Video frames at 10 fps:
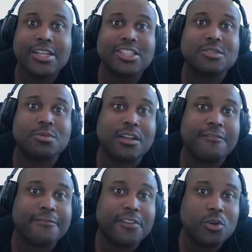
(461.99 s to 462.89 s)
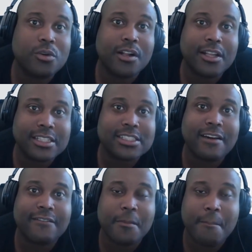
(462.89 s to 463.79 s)
just with a few clicks
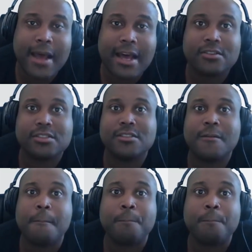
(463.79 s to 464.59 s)
of the mouse.